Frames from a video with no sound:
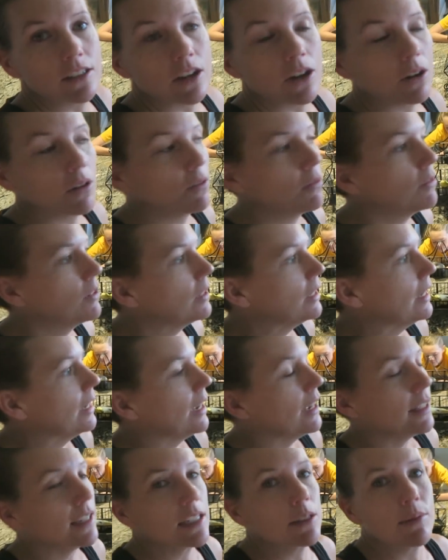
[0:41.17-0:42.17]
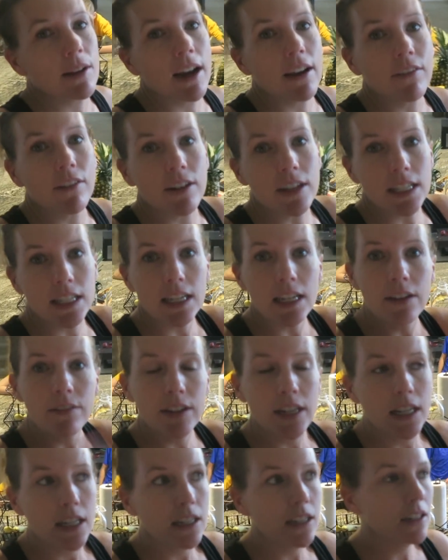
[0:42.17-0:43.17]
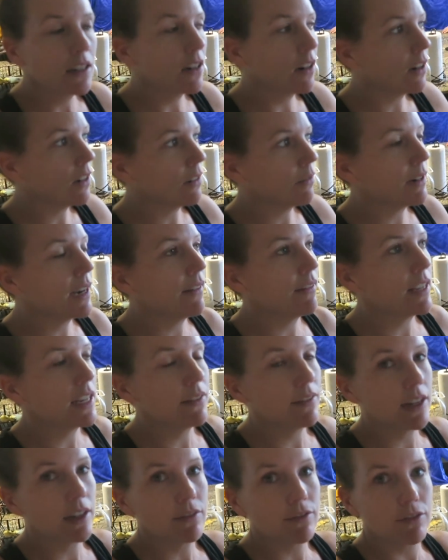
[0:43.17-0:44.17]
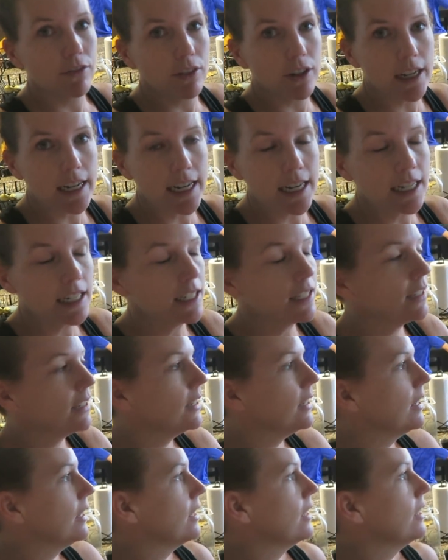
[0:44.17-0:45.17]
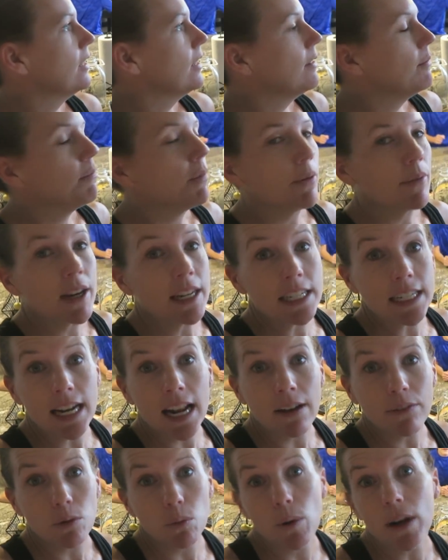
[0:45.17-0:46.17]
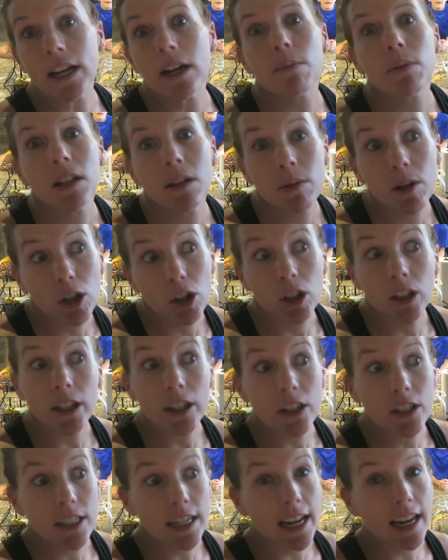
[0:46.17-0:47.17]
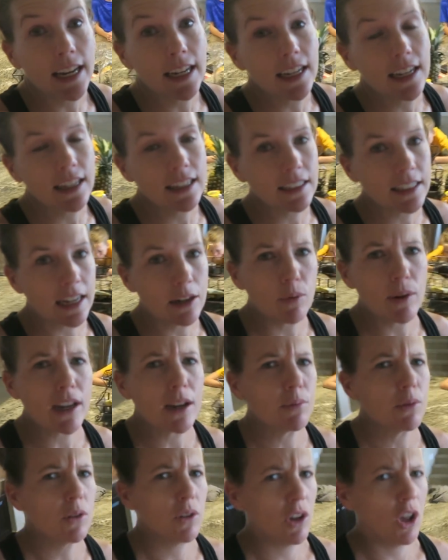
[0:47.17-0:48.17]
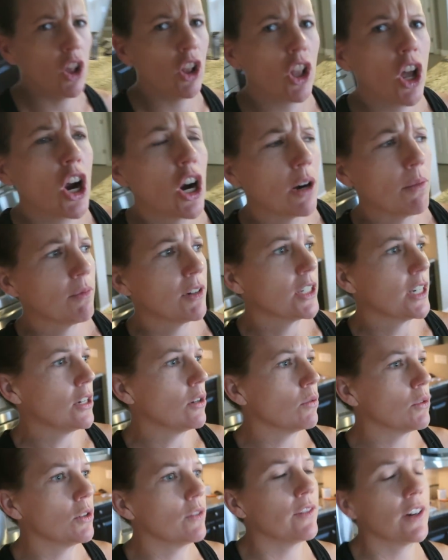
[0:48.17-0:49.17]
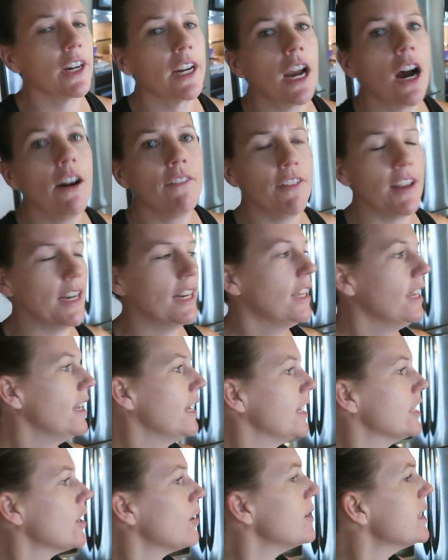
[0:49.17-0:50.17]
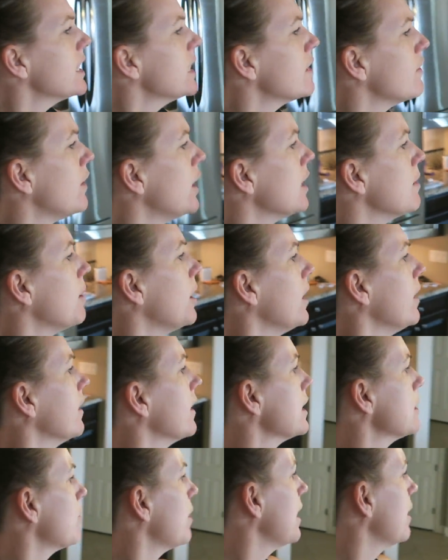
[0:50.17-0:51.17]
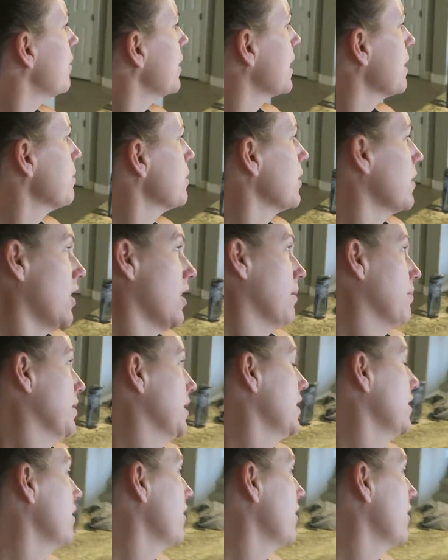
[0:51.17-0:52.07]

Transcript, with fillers: So at least we have the rest of the evening, or we have the evening free. But we did have to wake up a little bit earlier today. I had to wake up to an alarm, which I don't do very often. It's always because of volleyball. That's why I wake up to alarms.